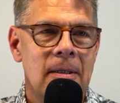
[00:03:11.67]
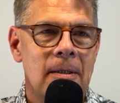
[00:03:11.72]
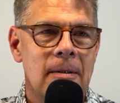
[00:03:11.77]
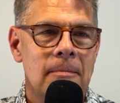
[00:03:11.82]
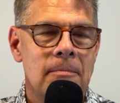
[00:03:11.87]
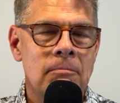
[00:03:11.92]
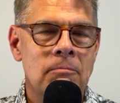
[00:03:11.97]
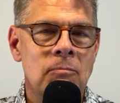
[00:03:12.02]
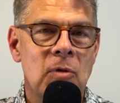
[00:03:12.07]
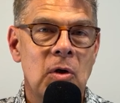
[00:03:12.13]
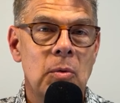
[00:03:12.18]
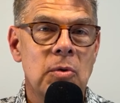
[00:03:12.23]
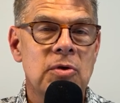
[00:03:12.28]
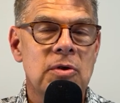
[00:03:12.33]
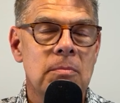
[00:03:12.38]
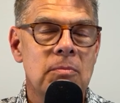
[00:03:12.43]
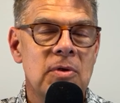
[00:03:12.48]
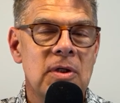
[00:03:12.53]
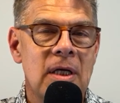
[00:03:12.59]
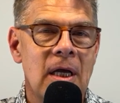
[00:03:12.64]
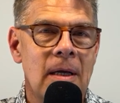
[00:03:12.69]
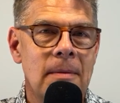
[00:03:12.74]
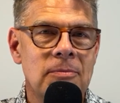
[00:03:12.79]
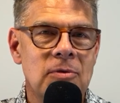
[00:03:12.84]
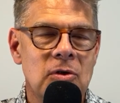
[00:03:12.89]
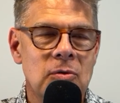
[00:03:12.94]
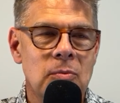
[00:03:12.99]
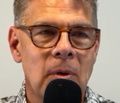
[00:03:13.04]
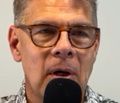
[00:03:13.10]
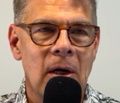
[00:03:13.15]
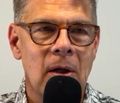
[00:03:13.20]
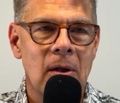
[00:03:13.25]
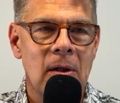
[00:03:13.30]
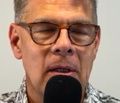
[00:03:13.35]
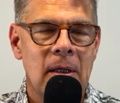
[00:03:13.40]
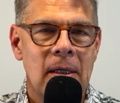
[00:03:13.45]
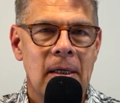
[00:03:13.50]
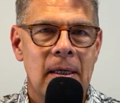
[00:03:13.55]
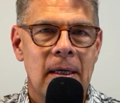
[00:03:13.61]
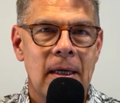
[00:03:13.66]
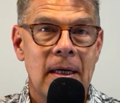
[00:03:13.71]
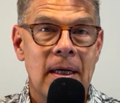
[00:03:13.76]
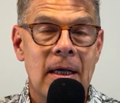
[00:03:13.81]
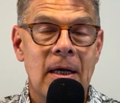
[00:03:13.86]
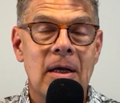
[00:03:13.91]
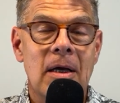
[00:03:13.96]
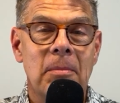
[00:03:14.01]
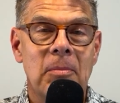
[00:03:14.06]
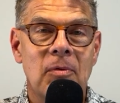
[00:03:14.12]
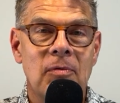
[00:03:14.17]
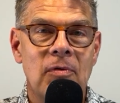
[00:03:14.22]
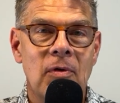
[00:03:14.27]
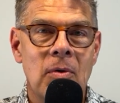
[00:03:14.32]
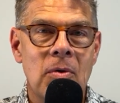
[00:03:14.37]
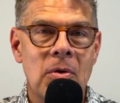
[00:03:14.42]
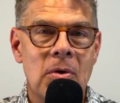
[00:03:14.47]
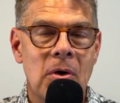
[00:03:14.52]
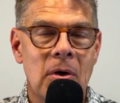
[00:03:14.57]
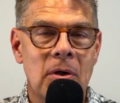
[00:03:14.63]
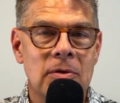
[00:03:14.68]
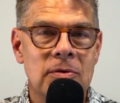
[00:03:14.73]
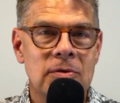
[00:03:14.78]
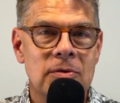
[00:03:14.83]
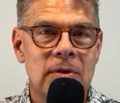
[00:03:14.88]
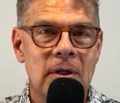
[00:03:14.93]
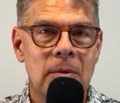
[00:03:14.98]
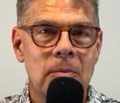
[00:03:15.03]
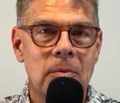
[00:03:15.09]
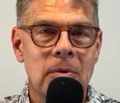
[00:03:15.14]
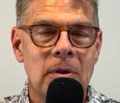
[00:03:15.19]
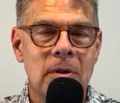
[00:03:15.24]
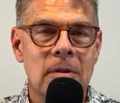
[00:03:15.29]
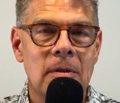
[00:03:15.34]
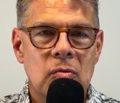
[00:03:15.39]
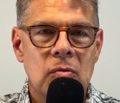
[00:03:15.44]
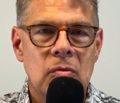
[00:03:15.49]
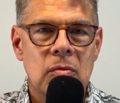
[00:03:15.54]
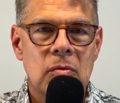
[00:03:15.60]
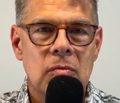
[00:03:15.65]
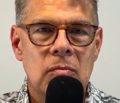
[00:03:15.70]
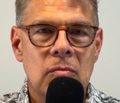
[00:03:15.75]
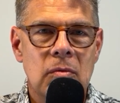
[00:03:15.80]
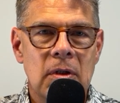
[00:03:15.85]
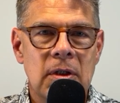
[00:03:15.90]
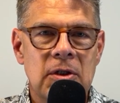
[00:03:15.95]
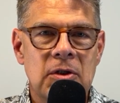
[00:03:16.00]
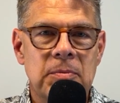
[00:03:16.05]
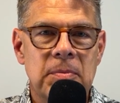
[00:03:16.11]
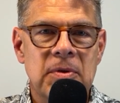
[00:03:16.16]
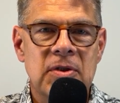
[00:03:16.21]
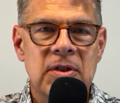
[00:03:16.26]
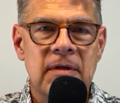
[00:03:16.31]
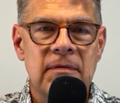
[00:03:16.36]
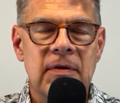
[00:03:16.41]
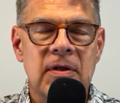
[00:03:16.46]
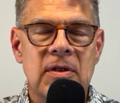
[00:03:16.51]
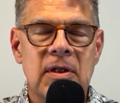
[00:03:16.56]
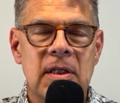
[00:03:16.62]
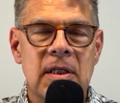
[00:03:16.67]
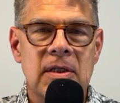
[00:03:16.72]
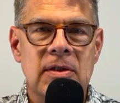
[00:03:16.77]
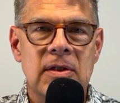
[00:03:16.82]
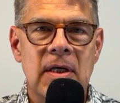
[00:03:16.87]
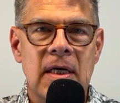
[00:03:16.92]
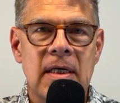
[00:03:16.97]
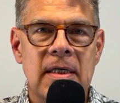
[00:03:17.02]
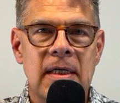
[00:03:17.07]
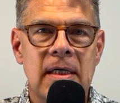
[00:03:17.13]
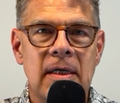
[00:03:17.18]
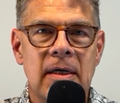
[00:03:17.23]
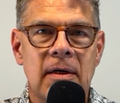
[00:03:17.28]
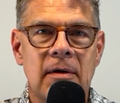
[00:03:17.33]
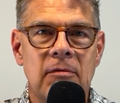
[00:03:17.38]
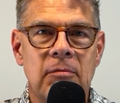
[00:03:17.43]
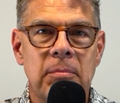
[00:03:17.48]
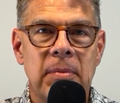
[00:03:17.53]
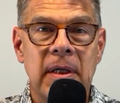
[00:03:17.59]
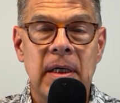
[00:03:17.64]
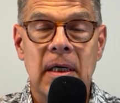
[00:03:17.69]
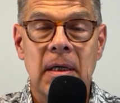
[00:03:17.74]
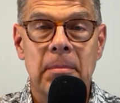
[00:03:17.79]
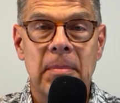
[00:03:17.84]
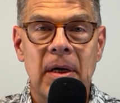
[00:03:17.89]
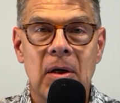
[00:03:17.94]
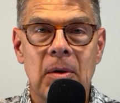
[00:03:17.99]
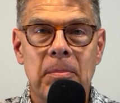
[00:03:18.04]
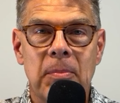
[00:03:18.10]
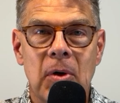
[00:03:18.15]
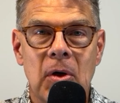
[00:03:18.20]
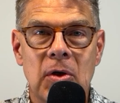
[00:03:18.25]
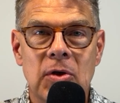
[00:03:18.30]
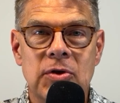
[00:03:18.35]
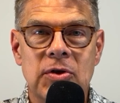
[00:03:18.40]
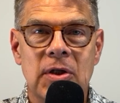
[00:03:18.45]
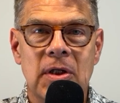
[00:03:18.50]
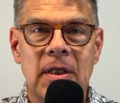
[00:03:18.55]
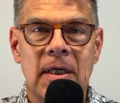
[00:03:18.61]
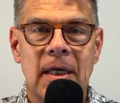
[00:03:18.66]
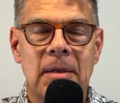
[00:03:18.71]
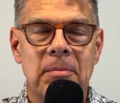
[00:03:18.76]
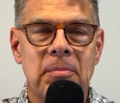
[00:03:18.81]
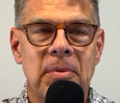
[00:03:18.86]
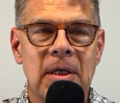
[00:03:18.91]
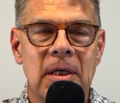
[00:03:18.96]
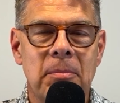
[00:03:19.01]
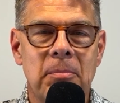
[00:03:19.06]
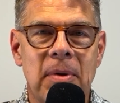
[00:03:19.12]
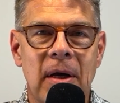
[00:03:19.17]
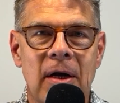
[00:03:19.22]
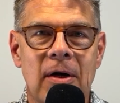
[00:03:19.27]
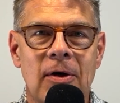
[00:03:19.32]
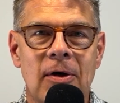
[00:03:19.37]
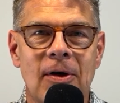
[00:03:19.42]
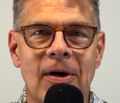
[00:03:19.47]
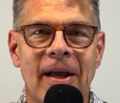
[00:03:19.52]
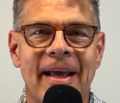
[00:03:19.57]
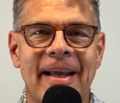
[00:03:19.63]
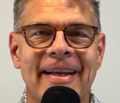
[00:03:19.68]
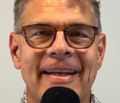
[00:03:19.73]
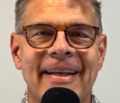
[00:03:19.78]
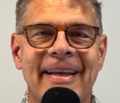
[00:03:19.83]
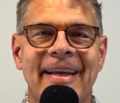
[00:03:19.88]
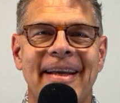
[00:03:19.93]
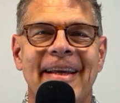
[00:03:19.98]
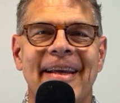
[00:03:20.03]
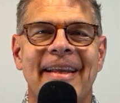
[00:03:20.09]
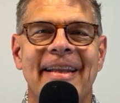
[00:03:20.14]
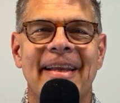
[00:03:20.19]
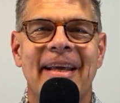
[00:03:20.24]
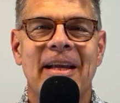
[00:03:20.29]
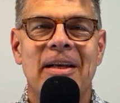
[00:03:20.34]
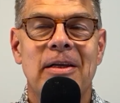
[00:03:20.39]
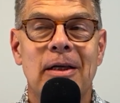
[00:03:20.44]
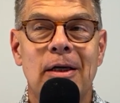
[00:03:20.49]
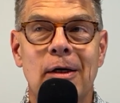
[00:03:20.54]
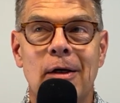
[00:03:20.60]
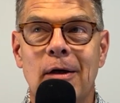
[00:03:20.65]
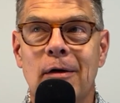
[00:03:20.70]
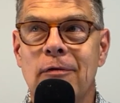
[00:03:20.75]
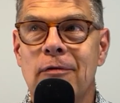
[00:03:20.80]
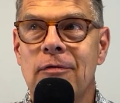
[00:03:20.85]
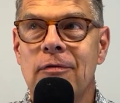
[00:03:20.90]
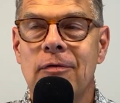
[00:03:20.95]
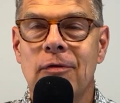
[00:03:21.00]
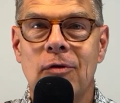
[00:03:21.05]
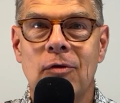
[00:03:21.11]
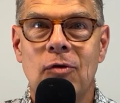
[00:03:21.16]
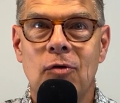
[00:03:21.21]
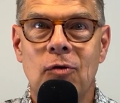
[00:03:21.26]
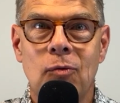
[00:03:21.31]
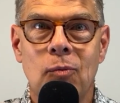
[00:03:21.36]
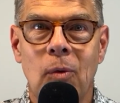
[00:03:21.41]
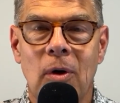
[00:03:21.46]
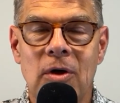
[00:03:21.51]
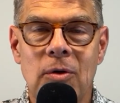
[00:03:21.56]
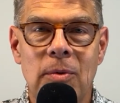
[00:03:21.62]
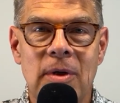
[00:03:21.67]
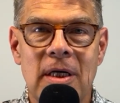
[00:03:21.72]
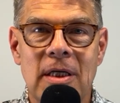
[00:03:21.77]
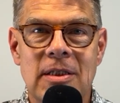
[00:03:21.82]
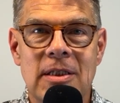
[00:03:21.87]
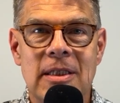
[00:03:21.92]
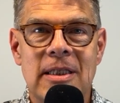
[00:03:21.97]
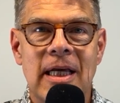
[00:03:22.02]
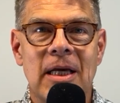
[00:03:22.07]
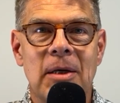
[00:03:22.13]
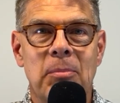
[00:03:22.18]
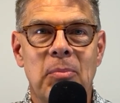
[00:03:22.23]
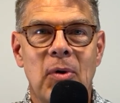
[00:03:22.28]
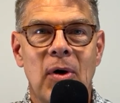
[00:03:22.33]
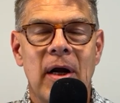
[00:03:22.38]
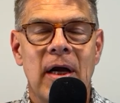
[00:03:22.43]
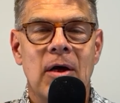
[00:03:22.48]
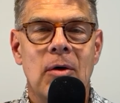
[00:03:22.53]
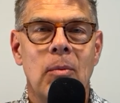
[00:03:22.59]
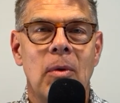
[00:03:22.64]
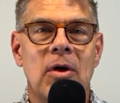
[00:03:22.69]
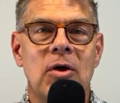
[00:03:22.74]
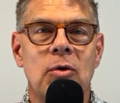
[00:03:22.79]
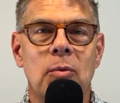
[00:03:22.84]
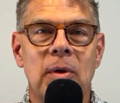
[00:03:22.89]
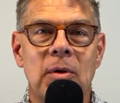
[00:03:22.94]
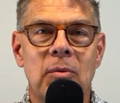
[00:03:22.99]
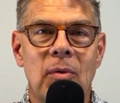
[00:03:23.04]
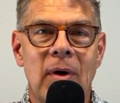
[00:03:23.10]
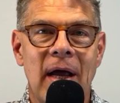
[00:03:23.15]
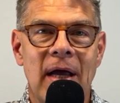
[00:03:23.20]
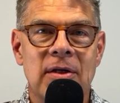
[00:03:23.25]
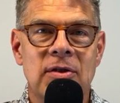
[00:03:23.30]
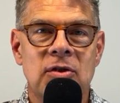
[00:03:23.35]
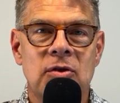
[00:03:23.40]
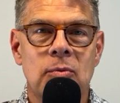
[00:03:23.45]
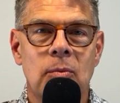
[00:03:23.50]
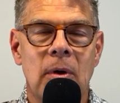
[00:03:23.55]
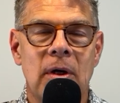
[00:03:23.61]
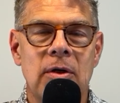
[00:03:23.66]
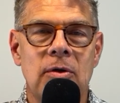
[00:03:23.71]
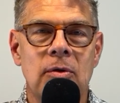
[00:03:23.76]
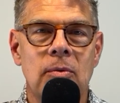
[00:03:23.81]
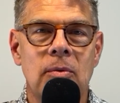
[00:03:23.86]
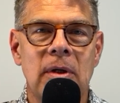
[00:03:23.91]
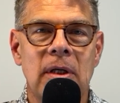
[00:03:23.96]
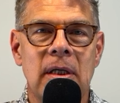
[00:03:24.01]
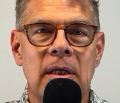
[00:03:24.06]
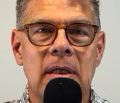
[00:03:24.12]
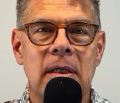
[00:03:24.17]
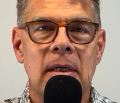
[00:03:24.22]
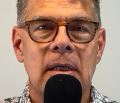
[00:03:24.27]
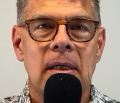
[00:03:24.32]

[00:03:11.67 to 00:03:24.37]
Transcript: there were some DMs as well, and I got a couple phone calls that were really specific to this idea of being a better person and being better, and the idea of when do we get to take a break? When do we rest? When do we,